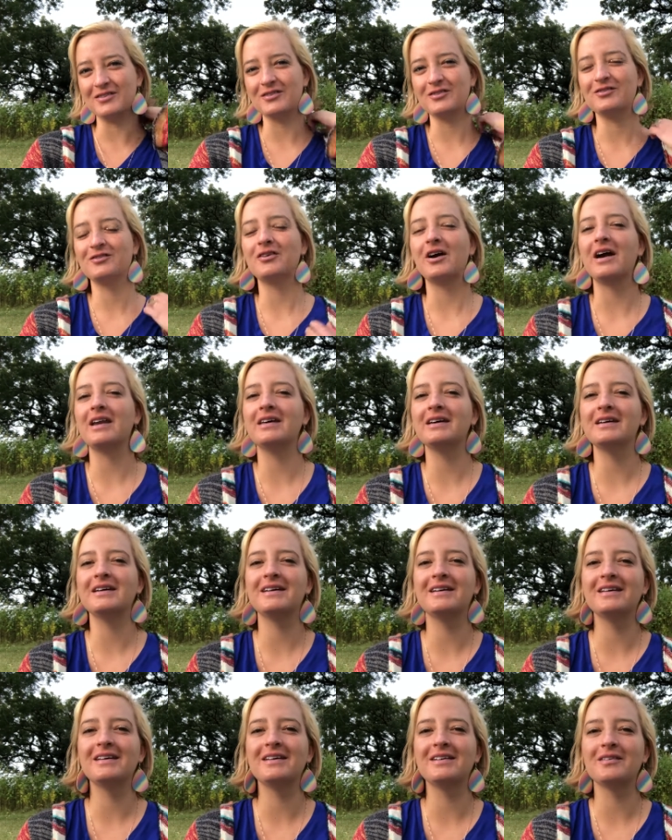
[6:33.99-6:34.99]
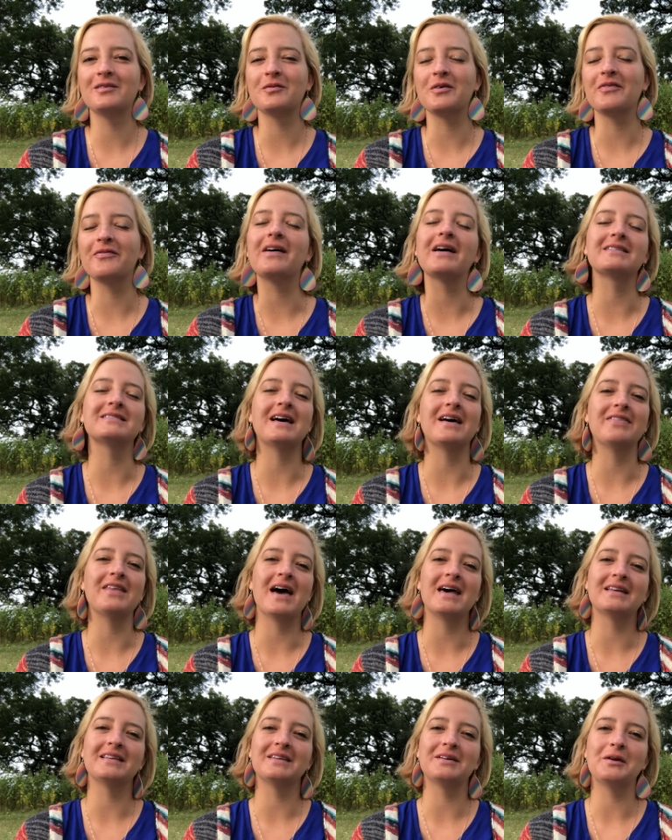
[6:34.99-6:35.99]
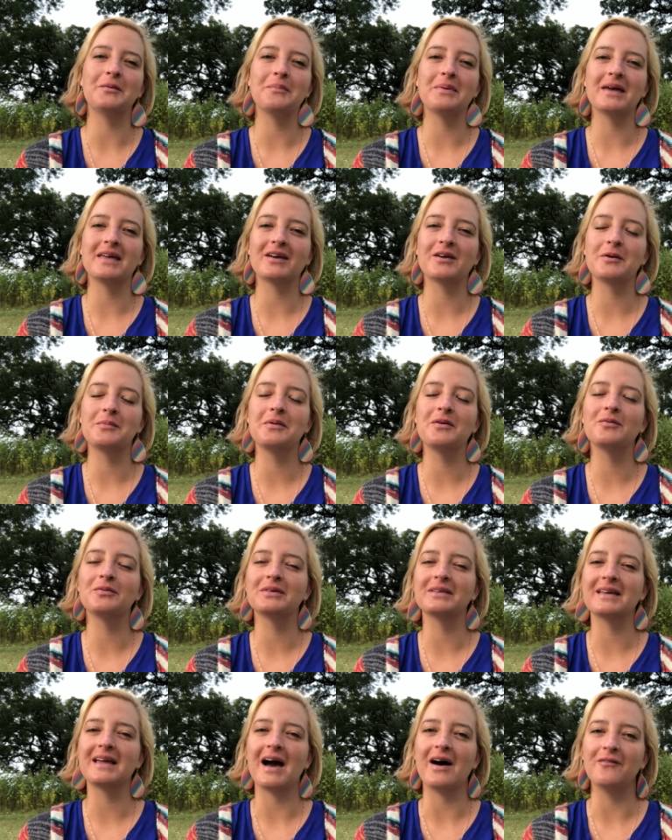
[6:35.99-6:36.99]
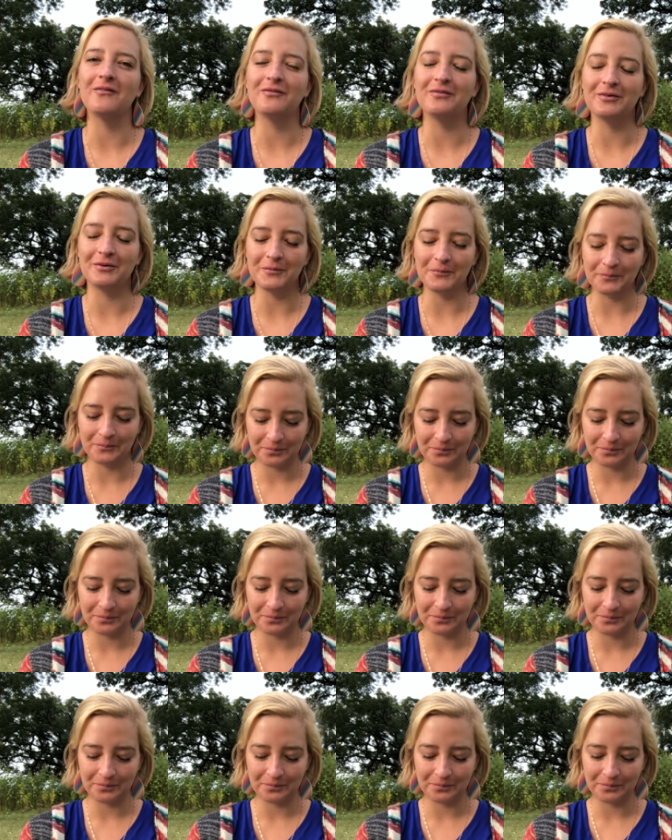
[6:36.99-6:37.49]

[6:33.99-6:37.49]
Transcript: try to reflect on that a little bit. It could be really helpful.